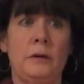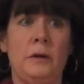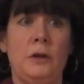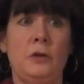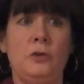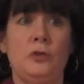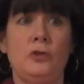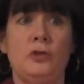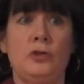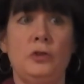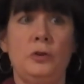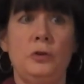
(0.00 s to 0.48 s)

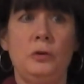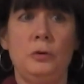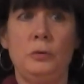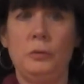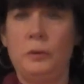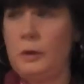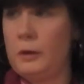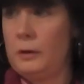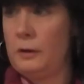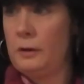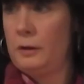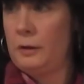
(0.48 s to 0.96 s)
in June
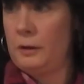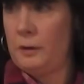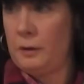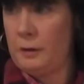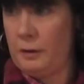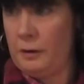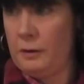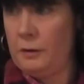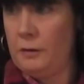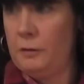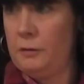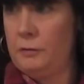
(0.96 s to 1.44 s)

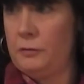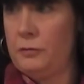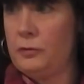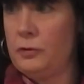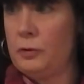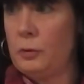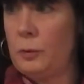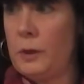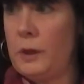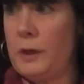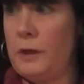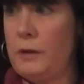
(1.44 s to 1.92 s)
of
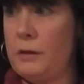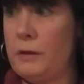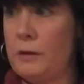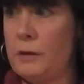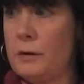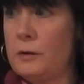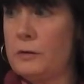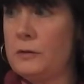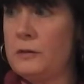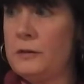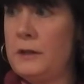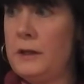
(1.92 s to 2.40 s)

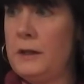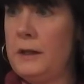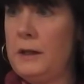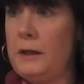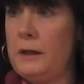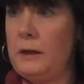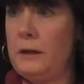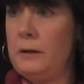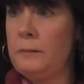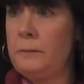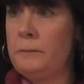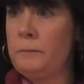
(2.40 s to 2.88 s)

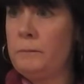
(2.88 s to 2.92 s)
2013,